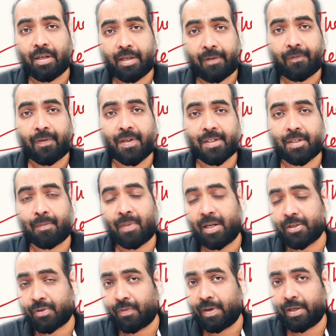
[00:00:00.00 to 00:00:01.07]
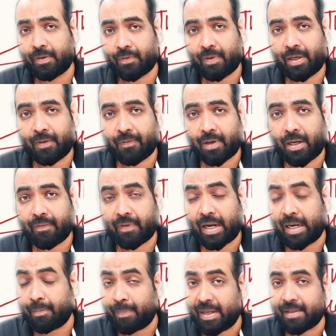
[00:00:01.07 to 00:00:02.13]
31st March 2025,
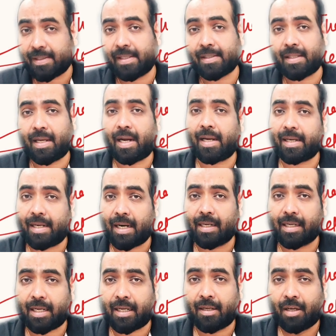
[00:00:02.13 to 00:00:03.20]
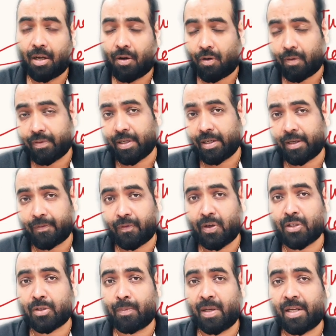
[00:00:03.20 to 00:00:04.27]
and basis that data of
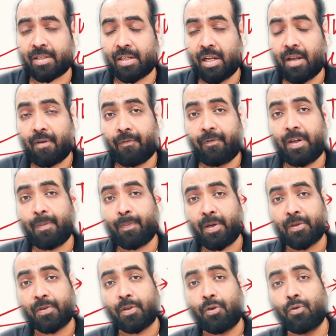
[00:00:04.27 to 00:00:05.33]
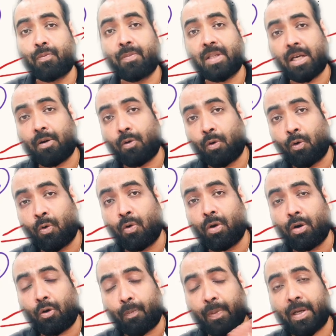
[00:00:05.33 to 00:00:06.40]
31st March, we presume the
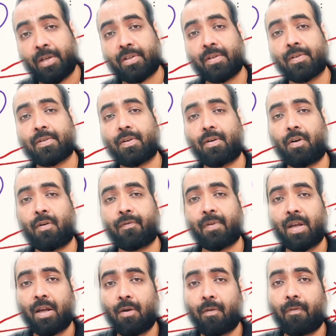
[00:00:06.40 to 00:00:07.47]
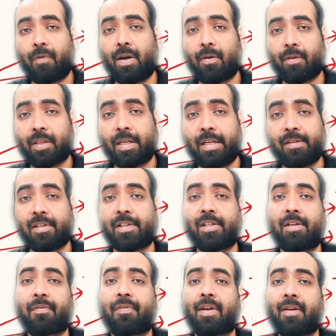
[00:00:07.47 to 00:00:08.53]
whole operations of
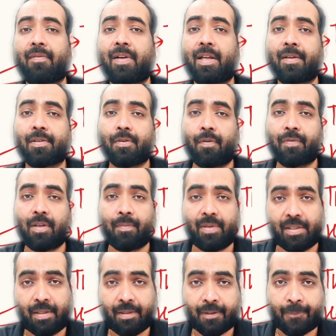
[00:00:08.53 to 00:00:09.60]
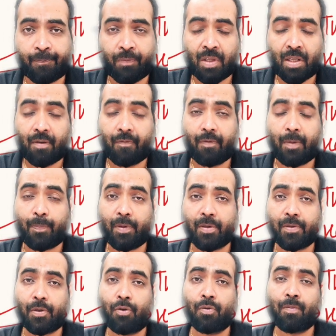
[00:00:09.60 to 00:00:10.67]
365 days of the business. We
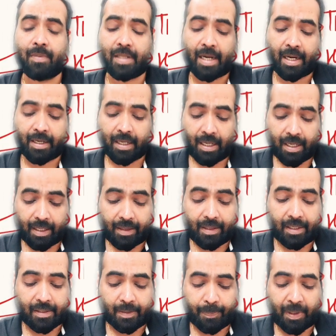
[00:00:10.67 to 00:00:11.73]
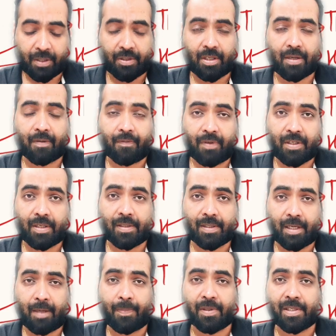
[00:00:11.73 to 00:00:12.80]
presume that this picture which is
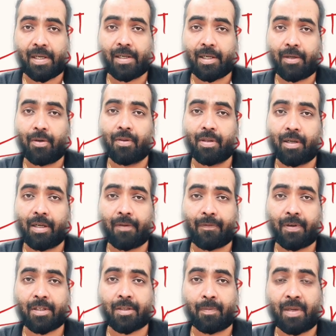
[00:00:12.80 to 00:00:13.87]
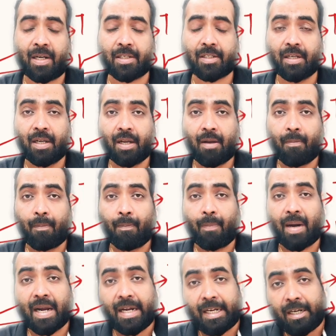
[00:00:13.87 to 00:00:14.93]
represented on 31st March
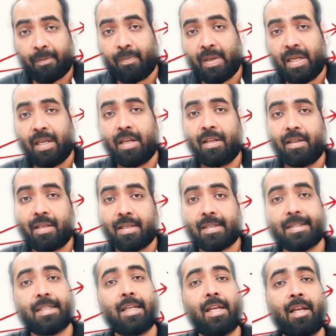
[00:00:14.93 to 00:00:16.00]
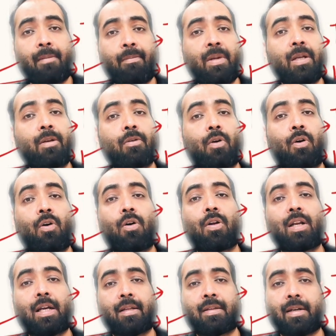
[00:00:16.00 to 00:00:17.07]
might be the same in
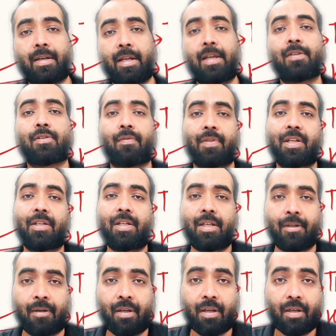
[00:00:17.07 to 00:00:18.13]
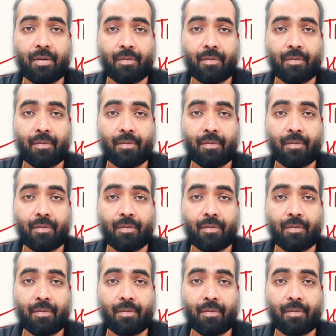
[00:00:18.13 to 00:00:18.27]
all other days of the year,